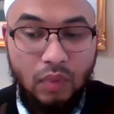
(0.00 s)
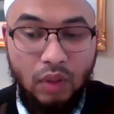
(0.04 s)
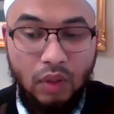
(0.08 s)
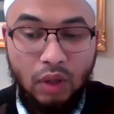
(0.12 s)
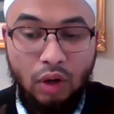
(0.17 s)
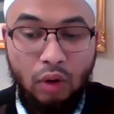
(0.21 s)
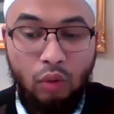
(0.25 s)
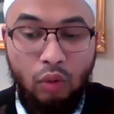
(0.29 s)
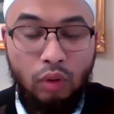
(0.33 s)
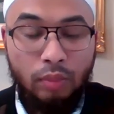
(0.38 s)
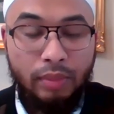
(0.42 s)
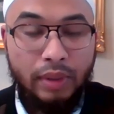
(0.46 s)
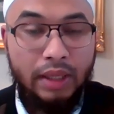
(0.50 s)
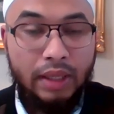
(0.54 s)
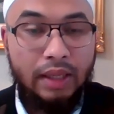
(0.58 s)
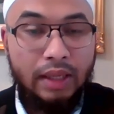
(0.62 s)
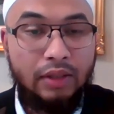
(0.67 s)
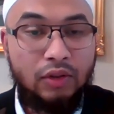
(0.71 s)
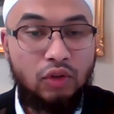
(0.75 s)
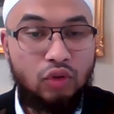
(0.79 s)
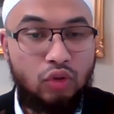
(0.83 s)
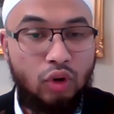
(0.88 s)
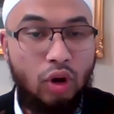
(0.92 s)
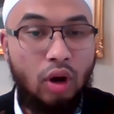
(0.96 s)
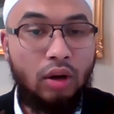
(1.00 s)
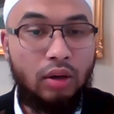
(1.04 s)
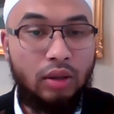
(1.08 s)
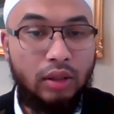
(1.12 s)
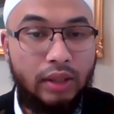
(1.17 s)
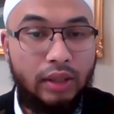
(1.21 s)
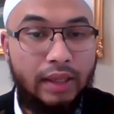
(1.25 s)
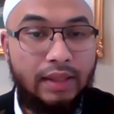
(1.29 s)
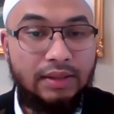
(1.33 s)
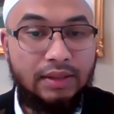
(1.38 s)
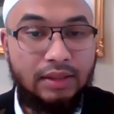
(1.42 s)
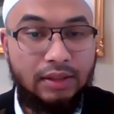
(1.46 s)
we'll be
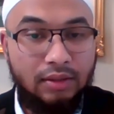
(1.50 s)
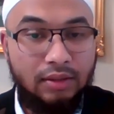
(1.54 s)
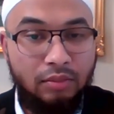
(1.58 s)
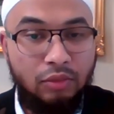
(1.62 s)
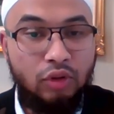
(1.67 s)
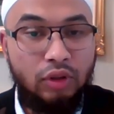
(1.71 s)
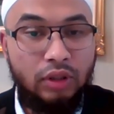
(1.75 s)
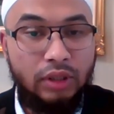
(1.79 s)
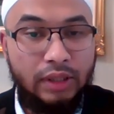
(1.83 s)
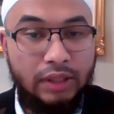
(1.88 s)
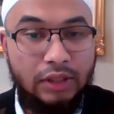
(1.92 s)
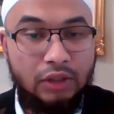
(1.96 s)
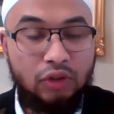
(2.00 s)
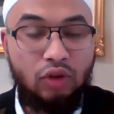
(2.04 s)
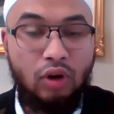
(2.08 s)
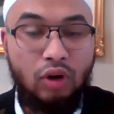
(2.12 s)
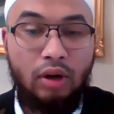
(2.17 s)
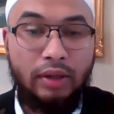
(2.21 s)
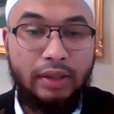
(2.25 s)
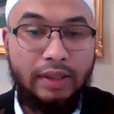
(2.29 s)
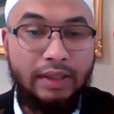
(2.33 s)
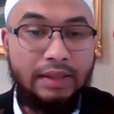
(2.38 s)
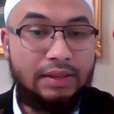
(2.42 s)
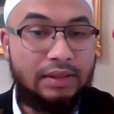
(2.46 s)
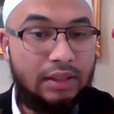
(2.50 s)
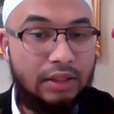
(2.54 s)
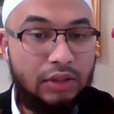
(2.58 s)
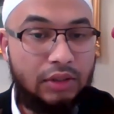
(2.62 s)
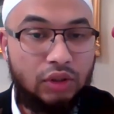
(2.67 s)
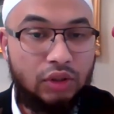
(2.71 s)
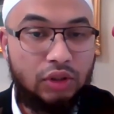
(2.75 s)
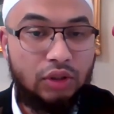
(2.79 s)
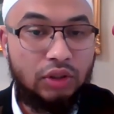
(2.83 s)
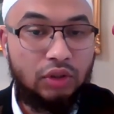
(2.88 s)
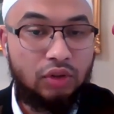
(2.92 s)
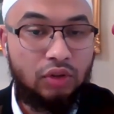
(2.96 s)
stronger as a community, stronger as
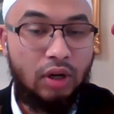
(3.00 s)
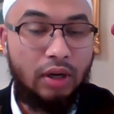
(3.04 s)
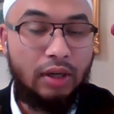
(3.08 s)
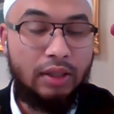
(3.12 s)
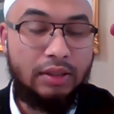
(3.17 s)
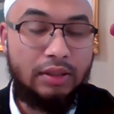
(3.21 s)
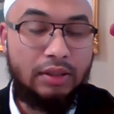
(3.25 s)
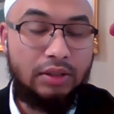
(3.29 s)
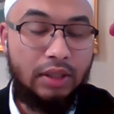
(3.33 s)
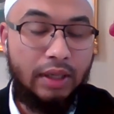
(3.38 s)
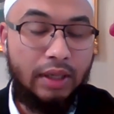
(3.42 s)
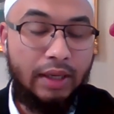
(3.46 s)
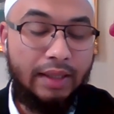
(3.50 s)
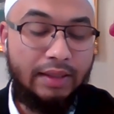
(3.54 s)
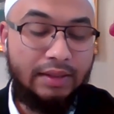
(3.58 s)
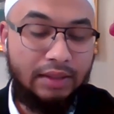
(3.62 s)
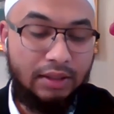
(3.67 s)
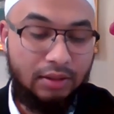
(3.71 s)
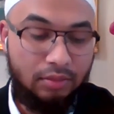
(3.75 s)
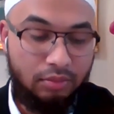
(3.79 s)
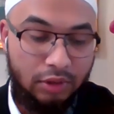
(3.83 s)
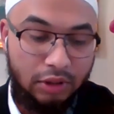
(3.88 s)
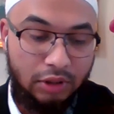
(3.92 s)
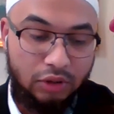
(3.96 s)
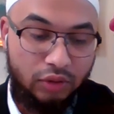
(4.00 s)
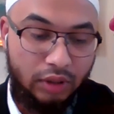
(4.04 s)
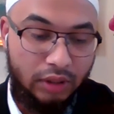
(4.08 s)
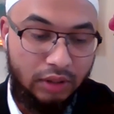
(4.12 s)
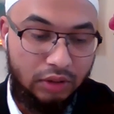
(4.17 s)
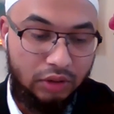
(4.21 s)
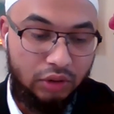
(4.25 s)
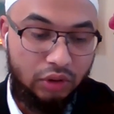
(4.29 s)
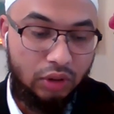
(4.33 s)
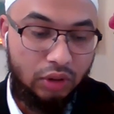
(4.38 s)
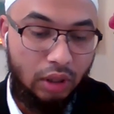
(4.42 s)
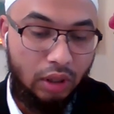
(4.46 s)
teachers, stronger as
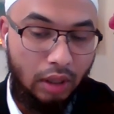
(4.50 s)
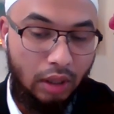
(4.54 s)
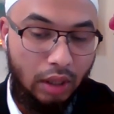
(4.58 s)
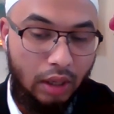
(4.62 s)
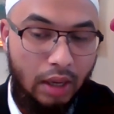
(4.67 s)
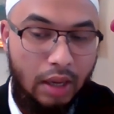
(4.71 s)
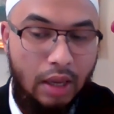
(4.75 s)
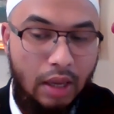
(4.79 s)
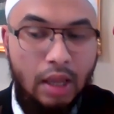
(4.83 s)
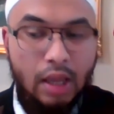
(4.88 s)
administrators, inshallah.